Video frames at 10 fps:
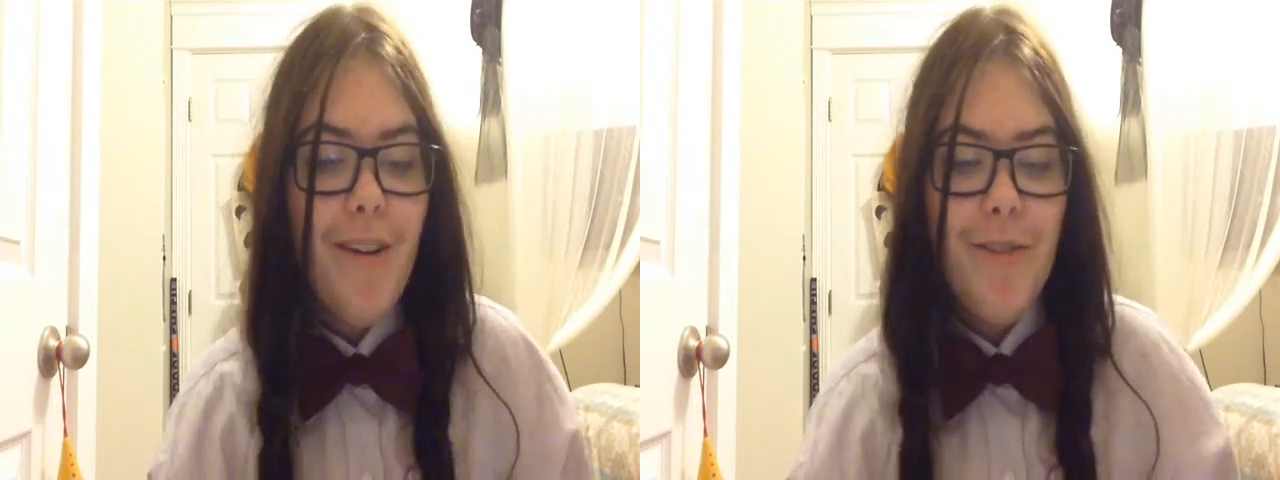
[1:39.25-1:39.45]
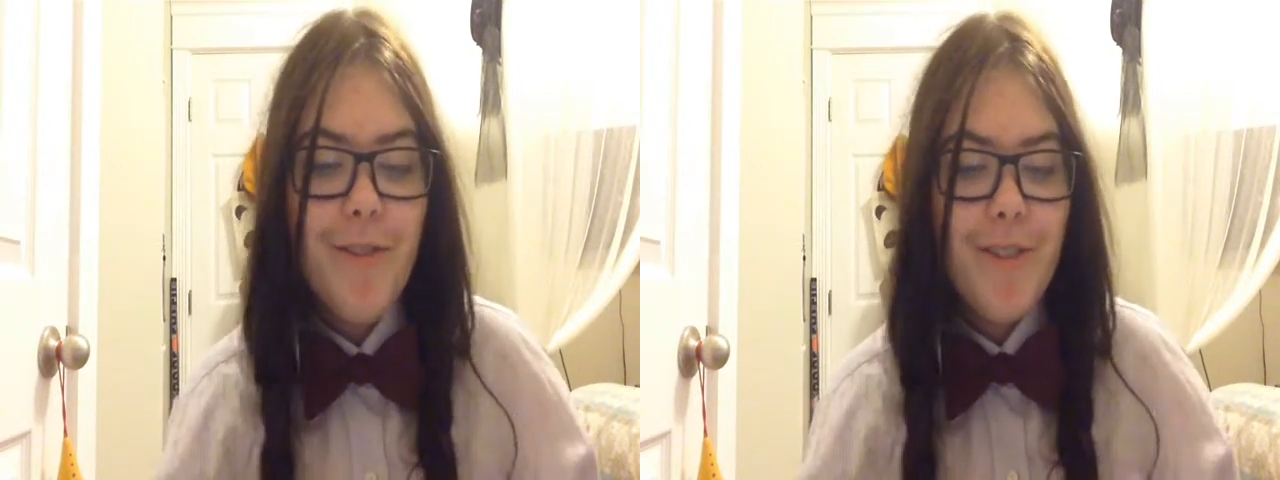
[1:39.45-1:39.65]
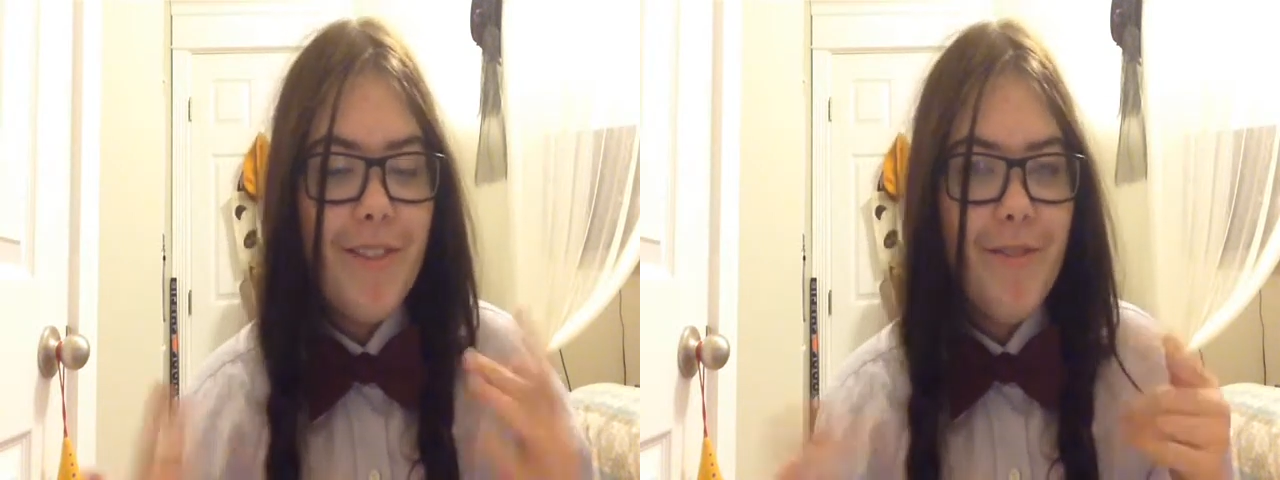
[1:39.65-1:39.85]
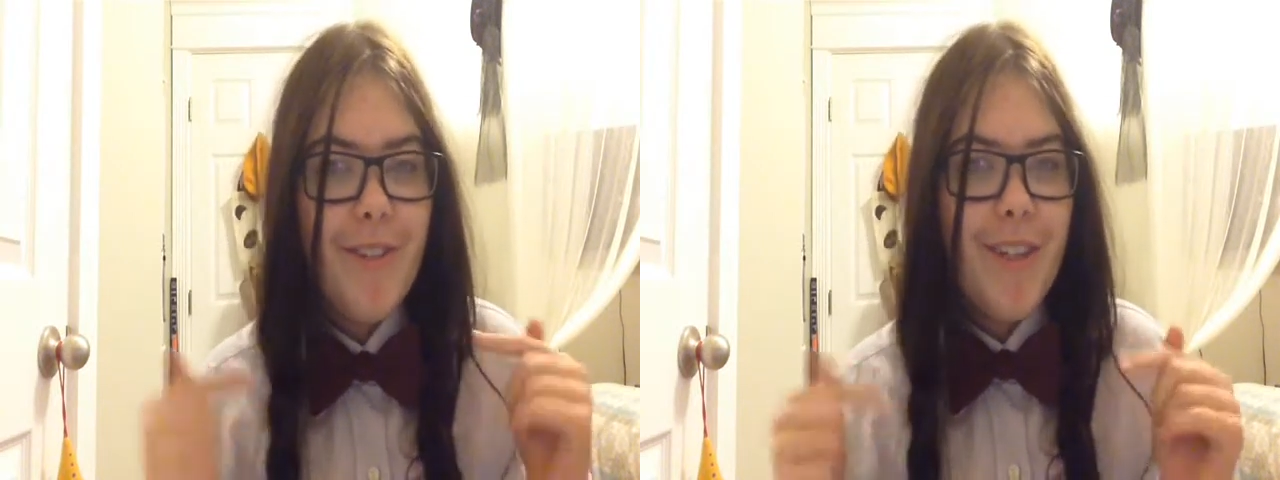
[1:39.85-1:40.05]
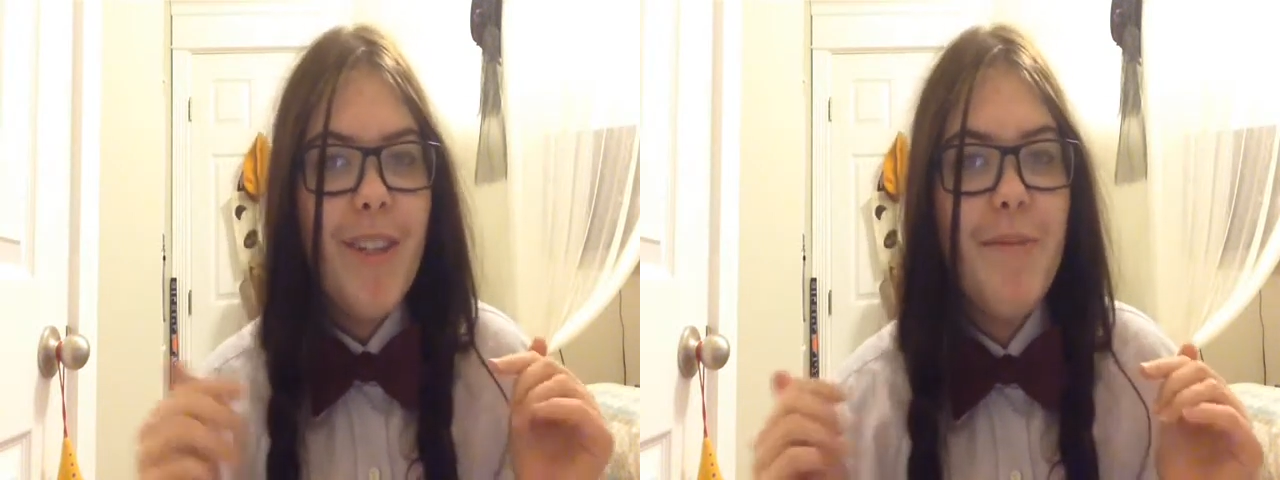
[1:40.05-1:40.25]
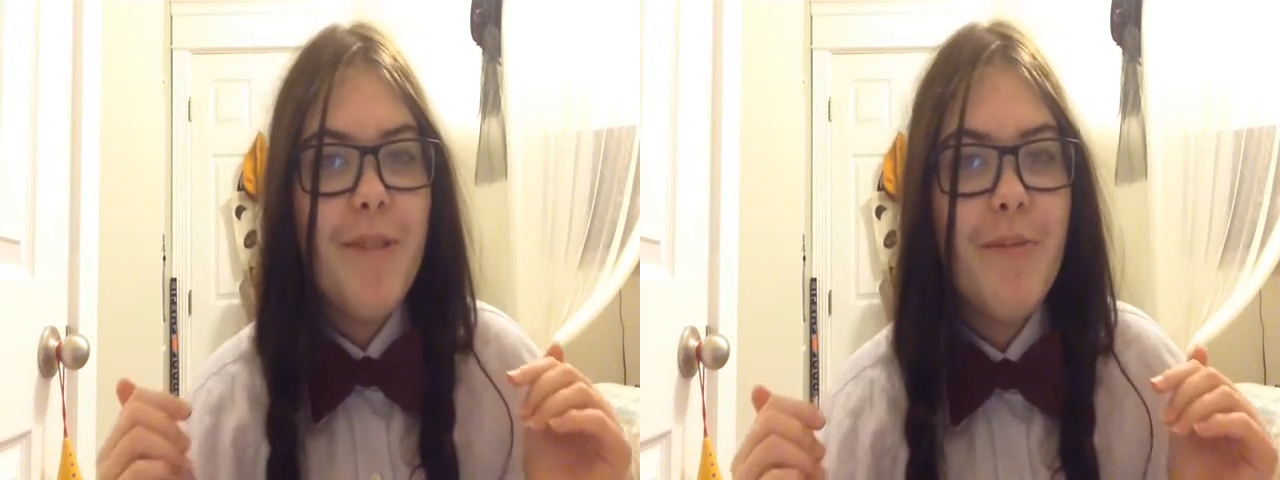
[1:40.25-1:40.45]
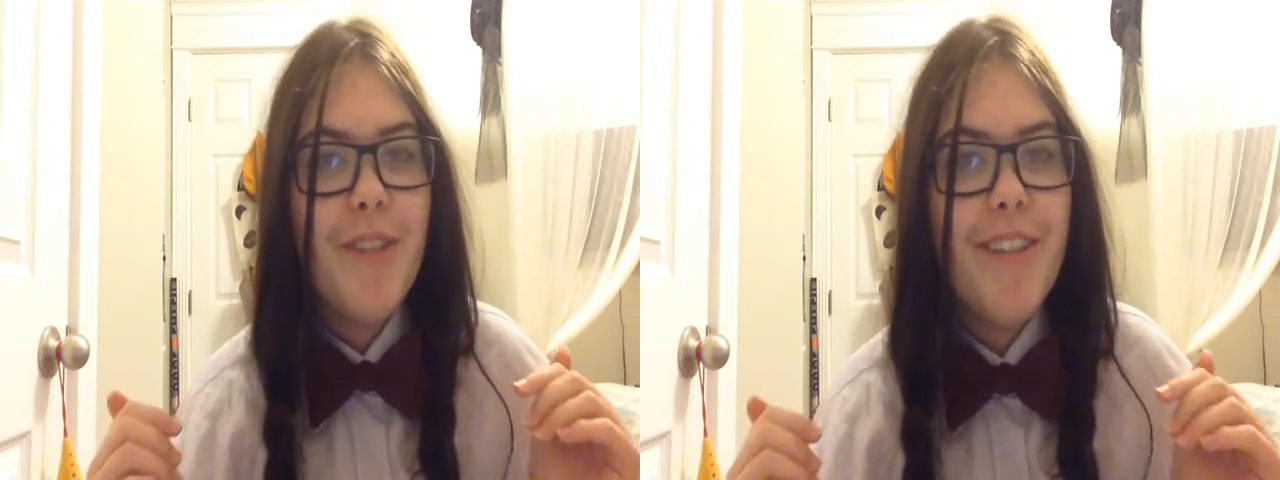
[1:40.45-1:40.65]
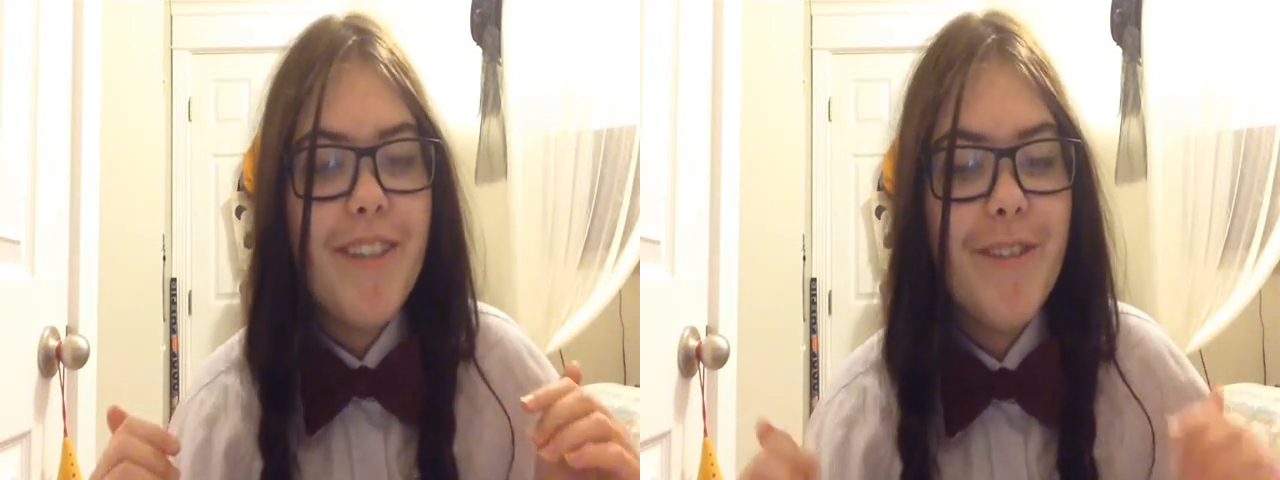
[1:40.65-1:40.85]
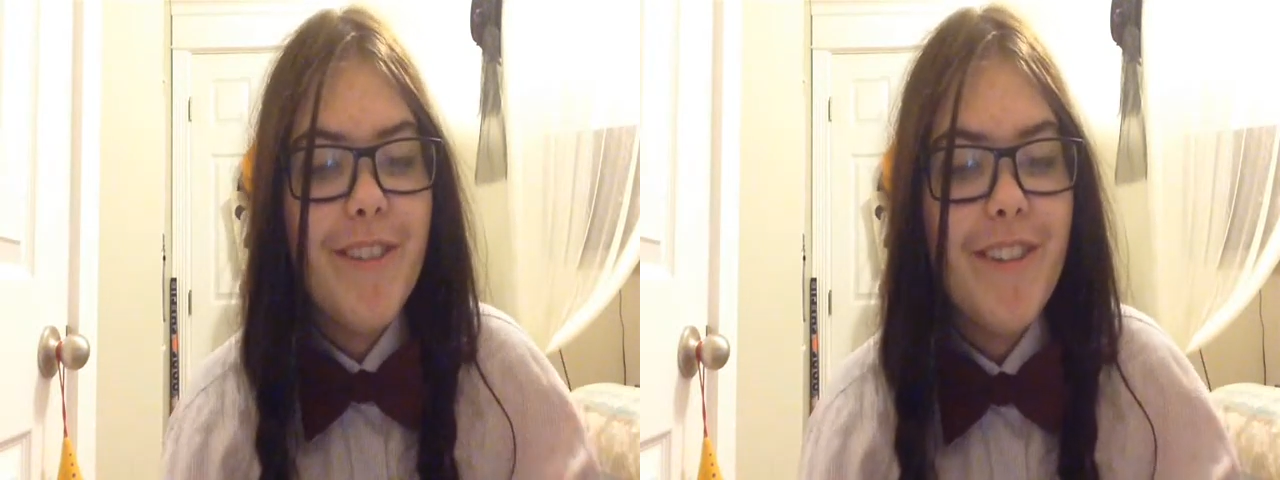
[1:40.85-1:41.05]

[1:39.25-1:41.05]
all those little arguments between those